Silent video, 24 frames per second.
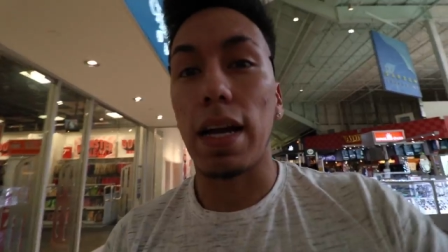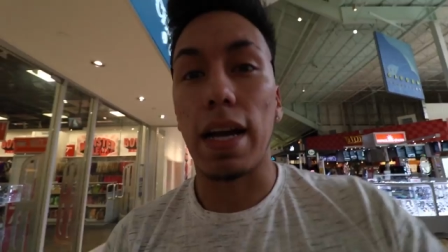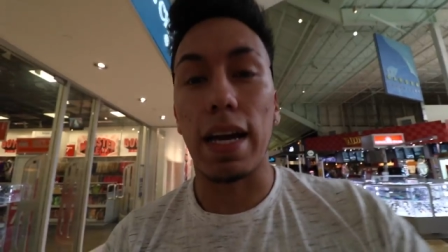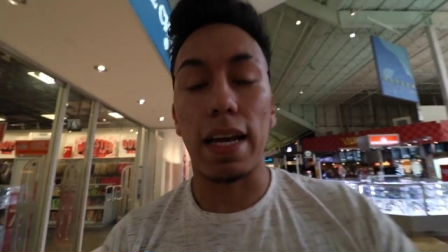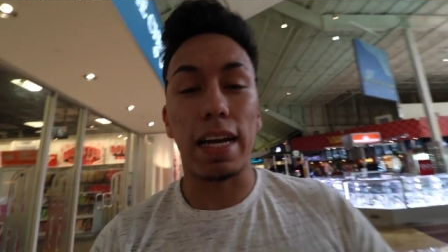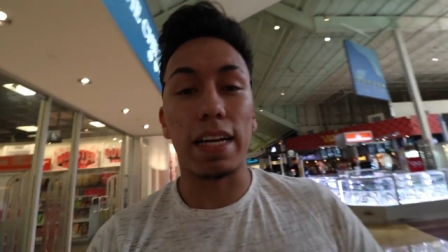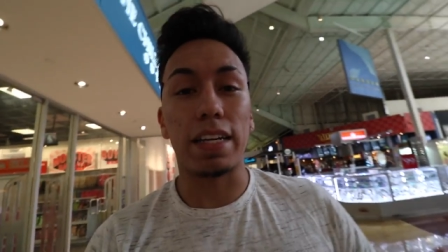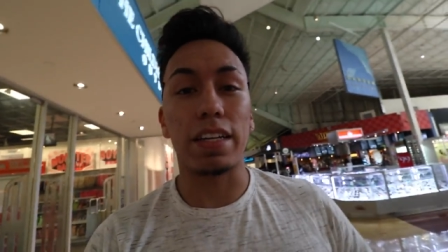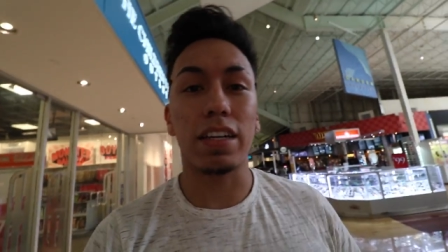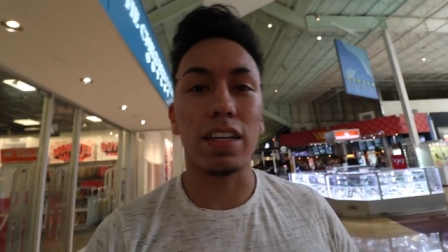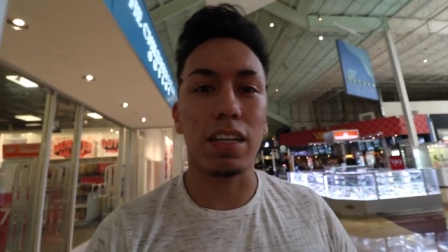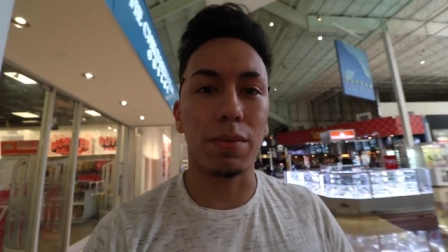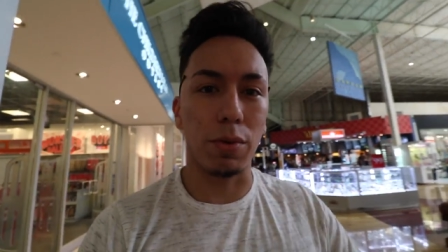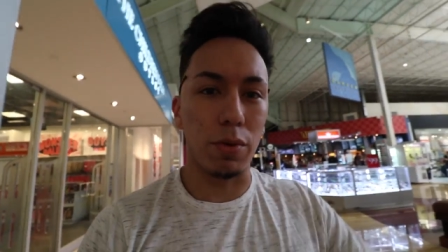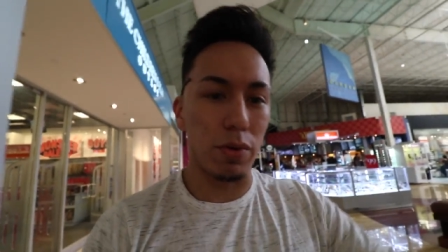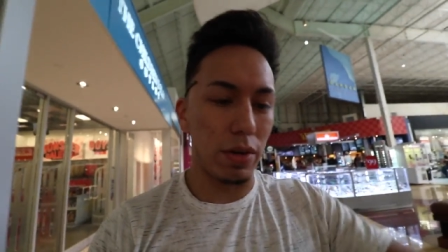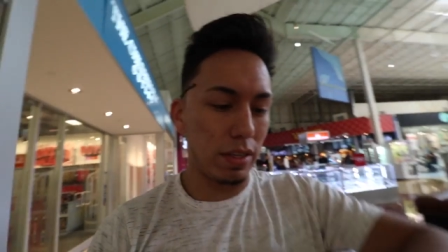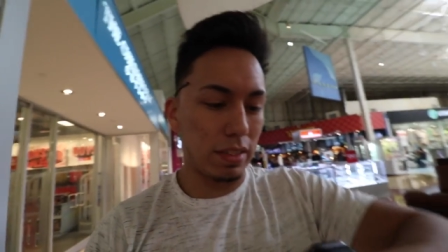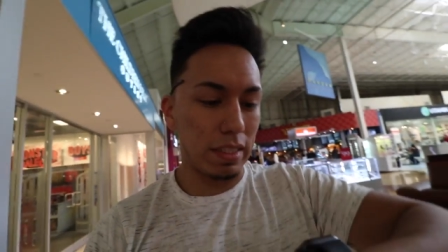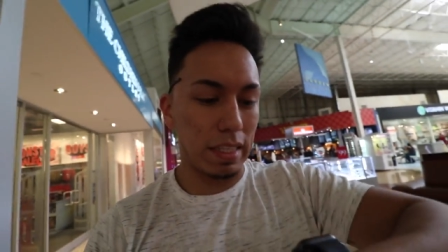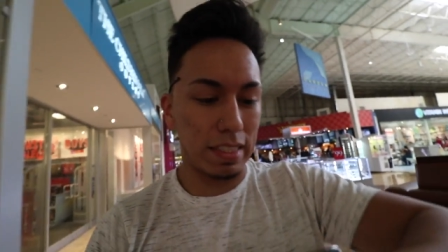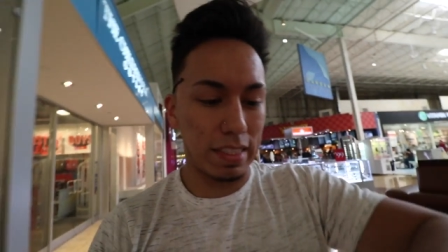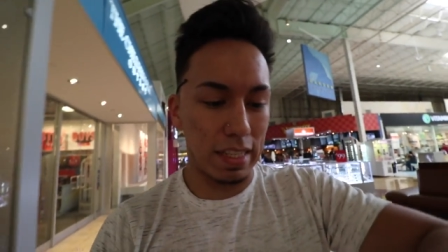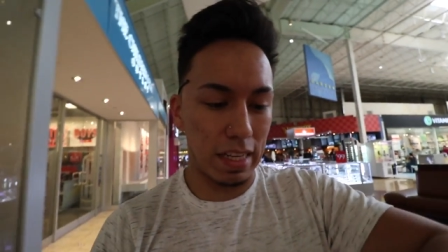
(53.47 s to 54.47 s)
And I did come
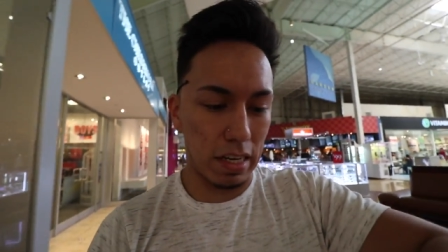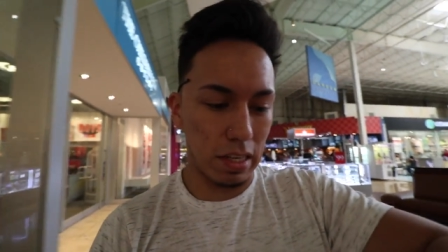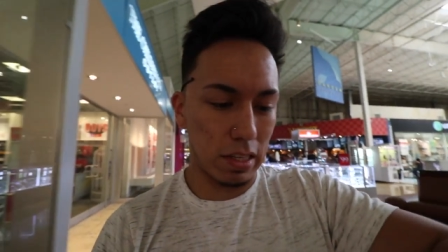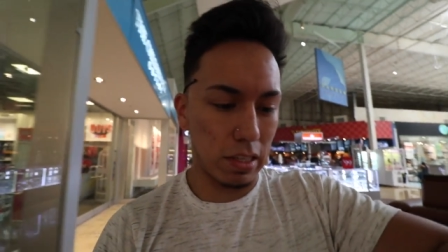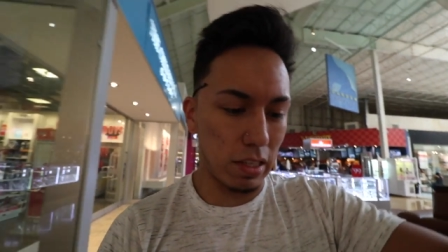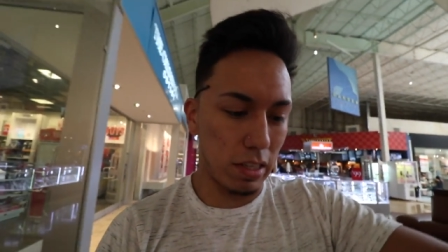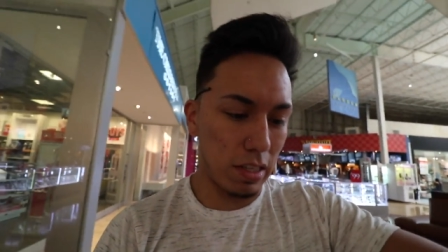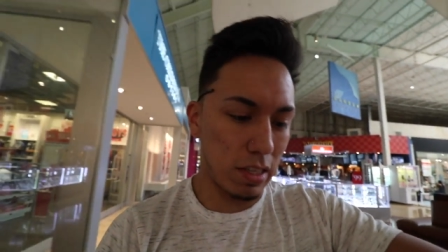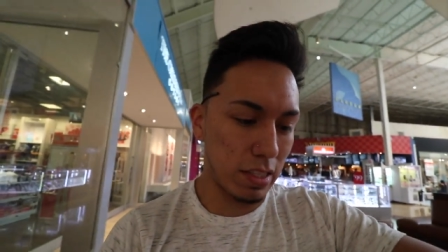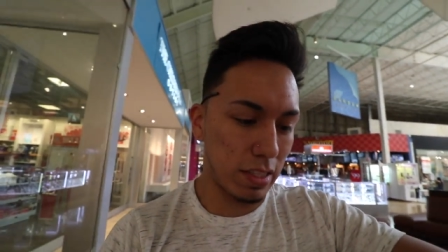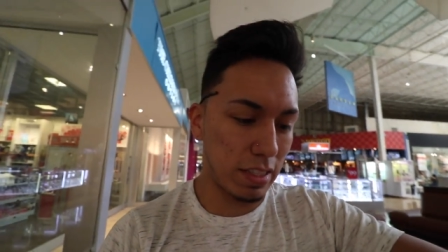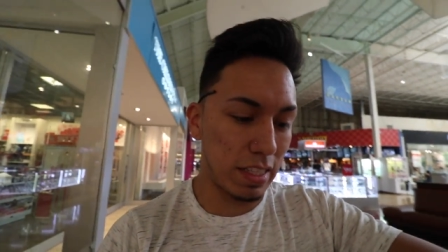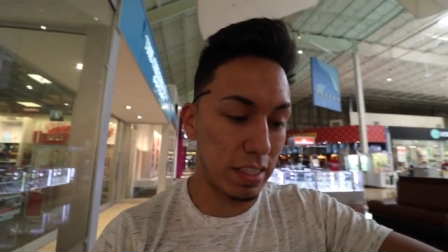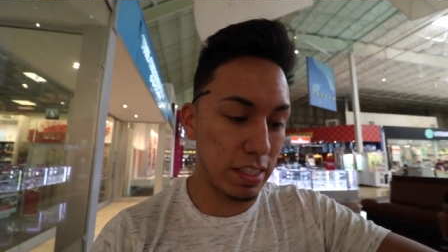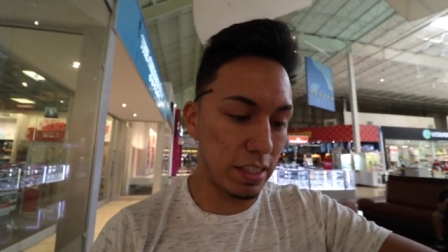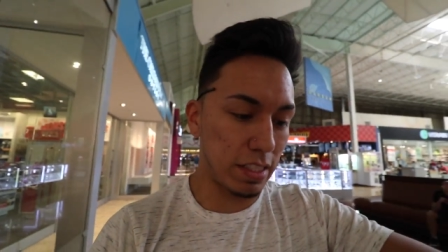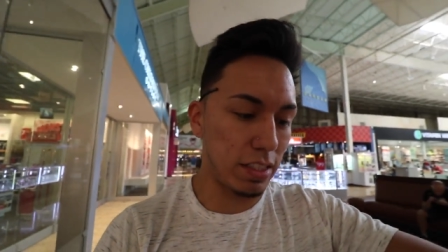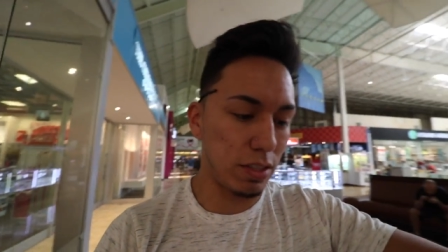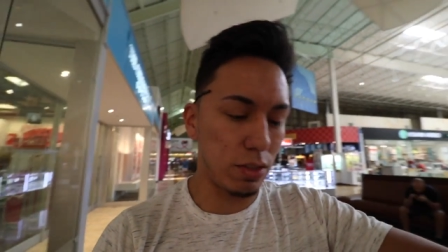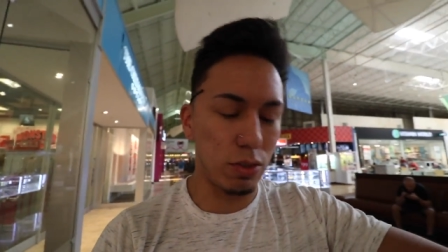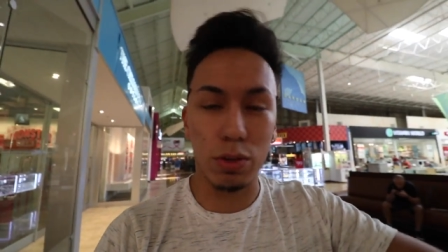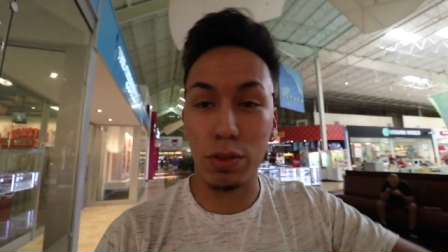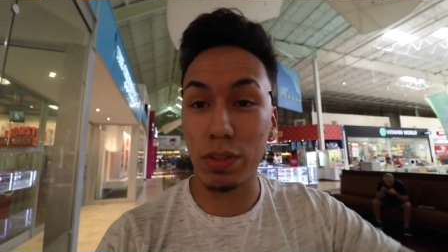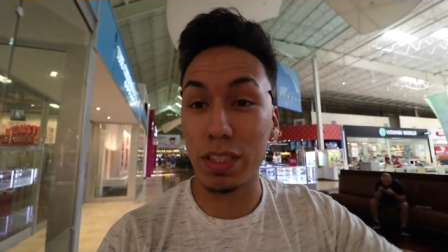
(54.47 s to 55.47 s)
around like 10 o'clock. It's
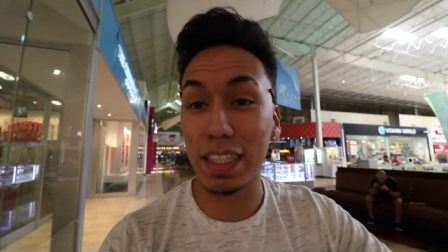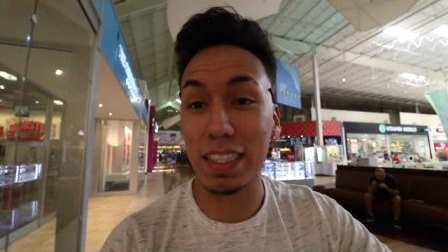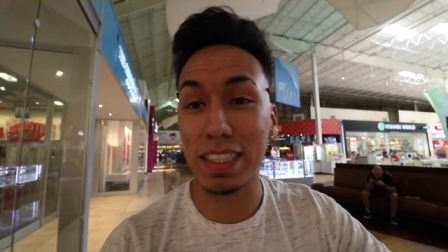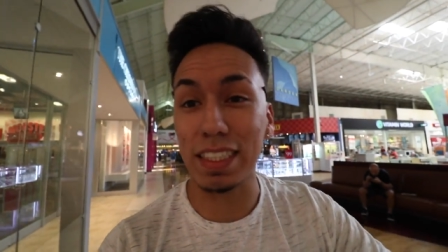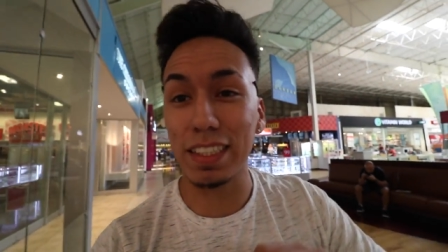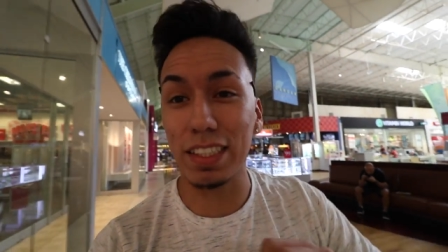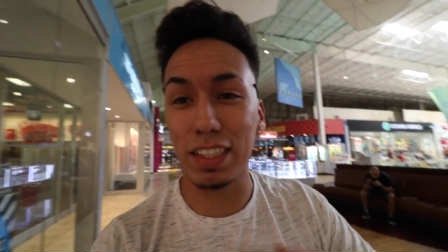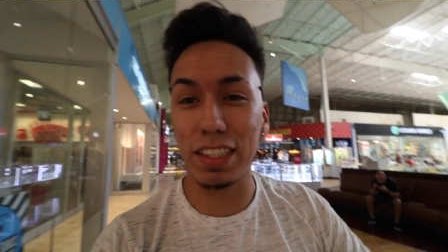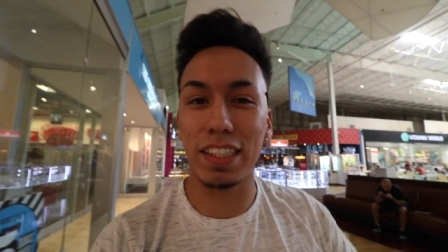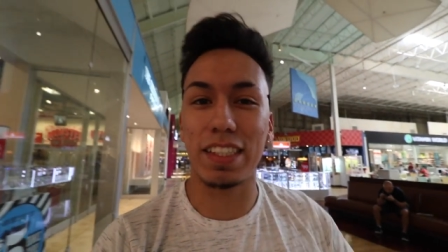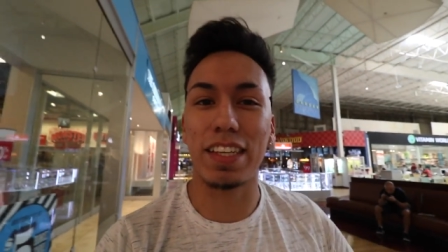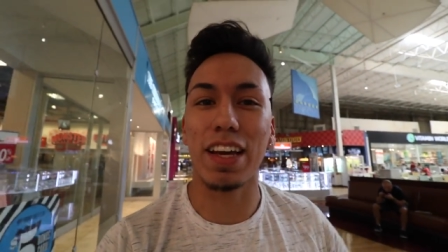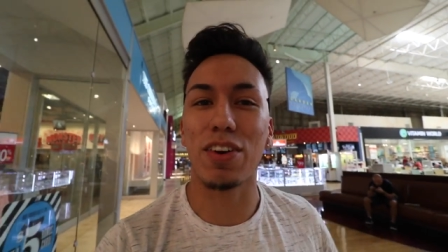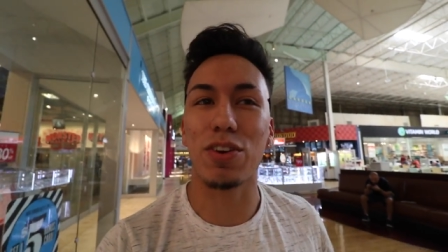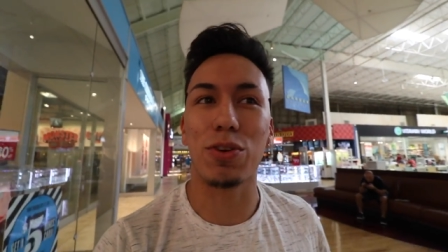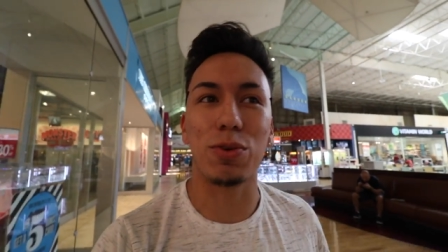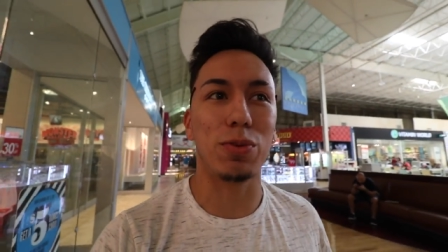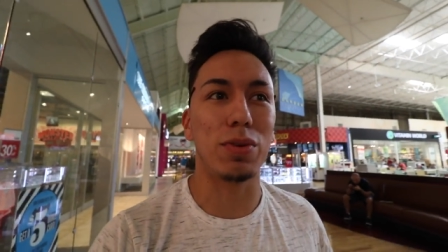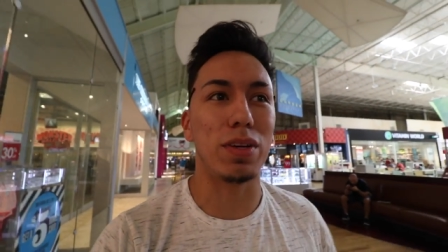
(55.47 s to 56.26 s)
actually, oh, it's actually literally